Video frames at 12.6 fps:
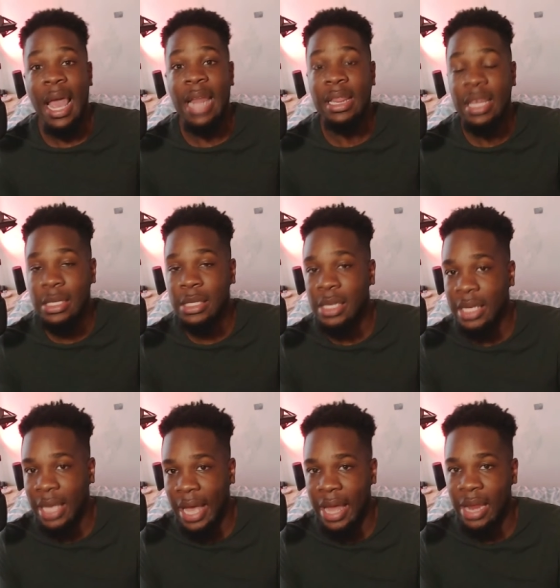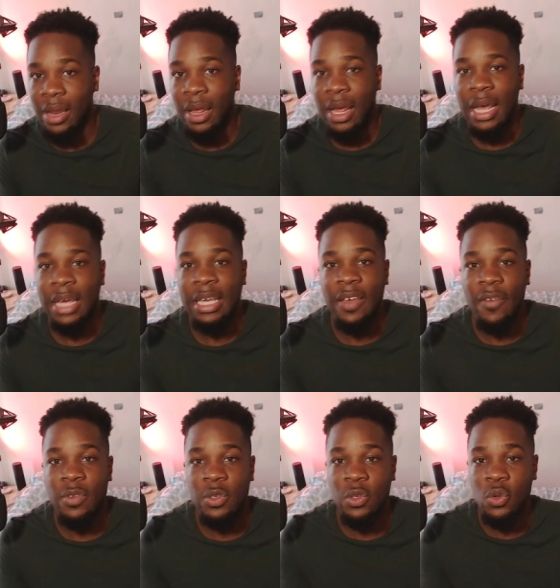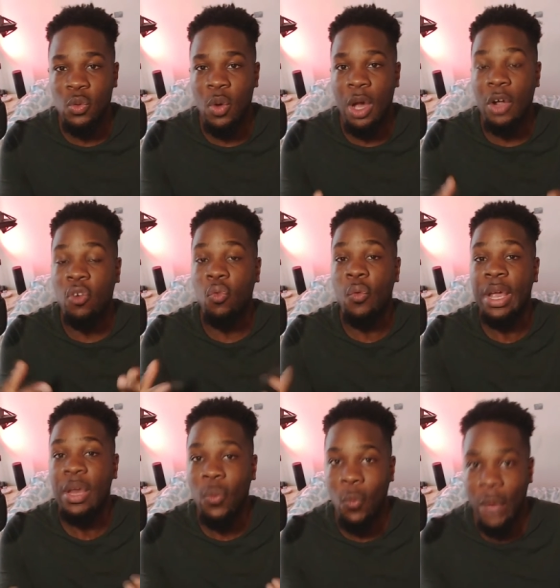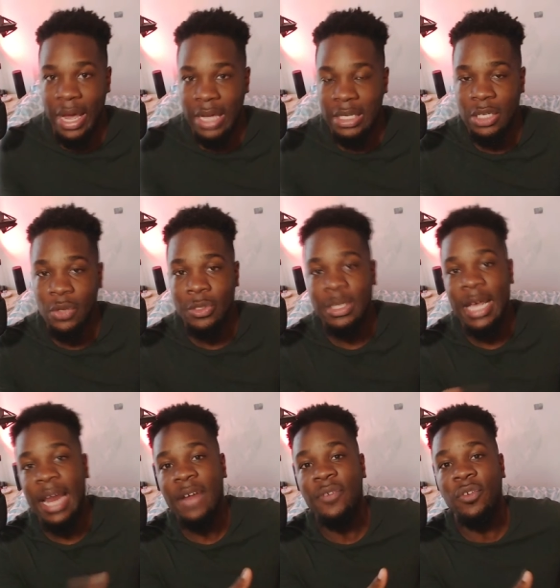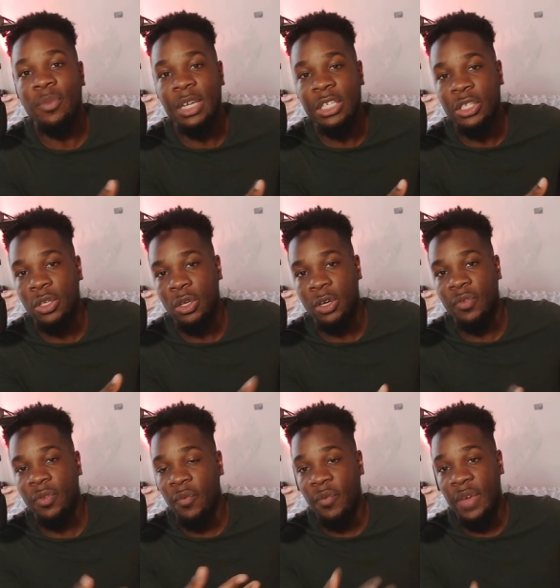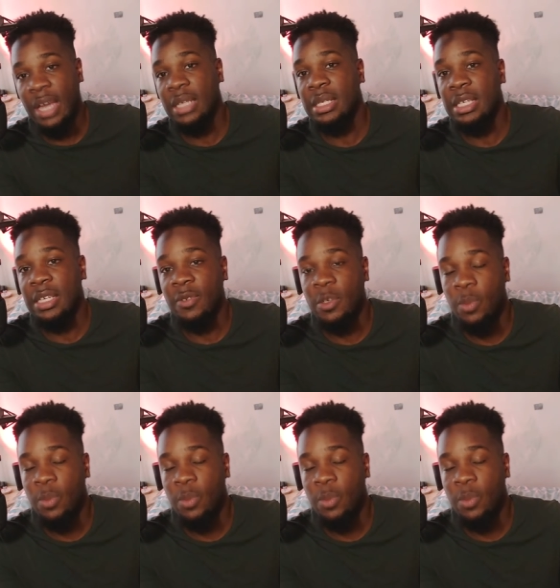And this, again, gives you a great way to use that information you're learning from fantasy